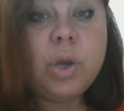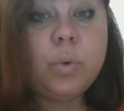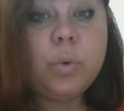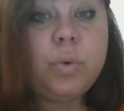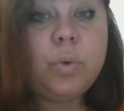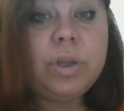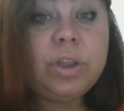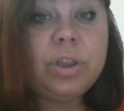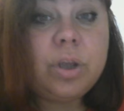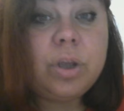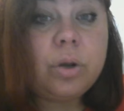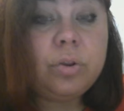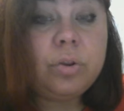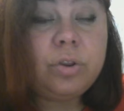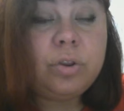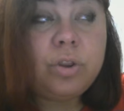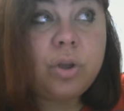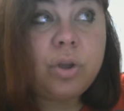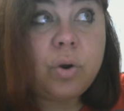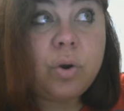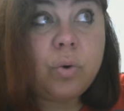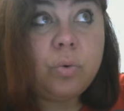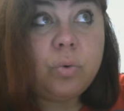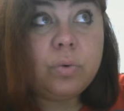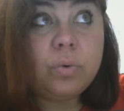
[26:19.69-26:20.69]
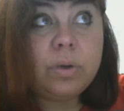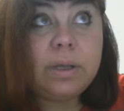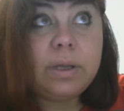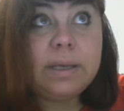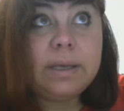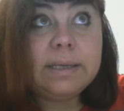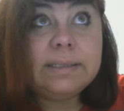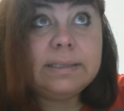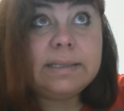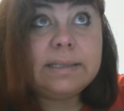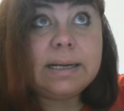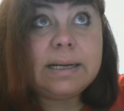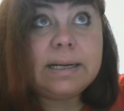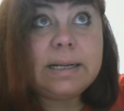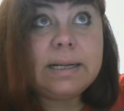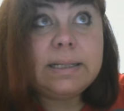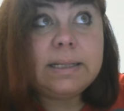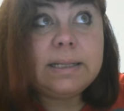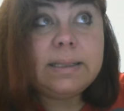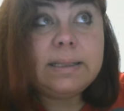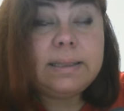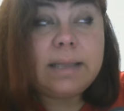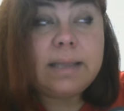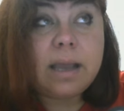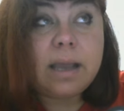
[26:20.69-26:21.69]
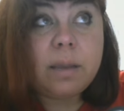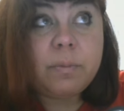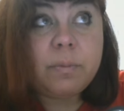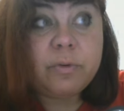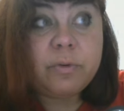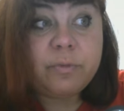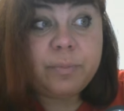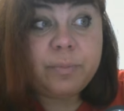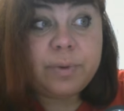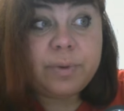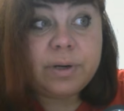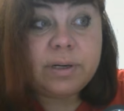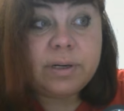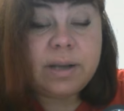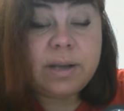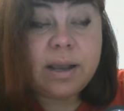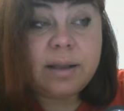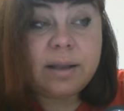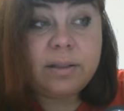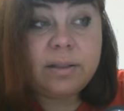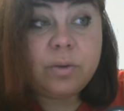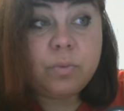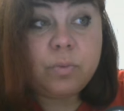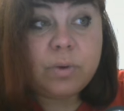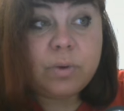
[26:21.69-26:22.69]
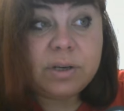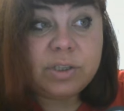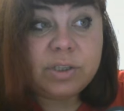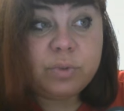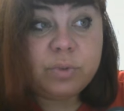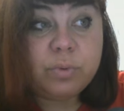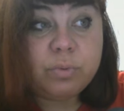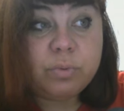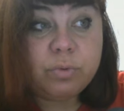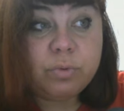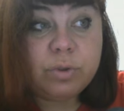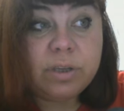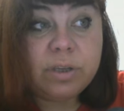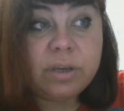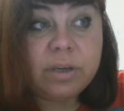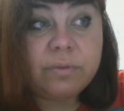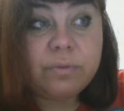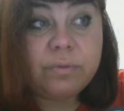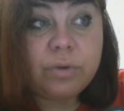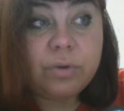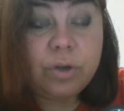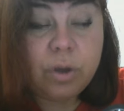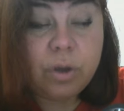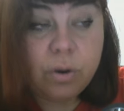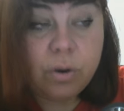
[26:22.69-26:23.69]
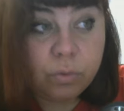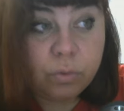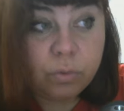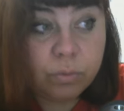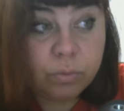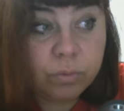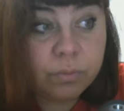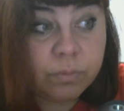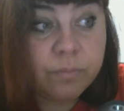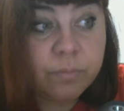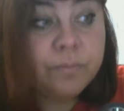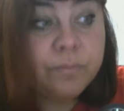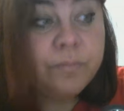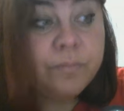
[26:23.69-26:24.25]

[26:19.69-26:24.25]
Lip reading: We don't know exactly the time of birth, otherwise we would have known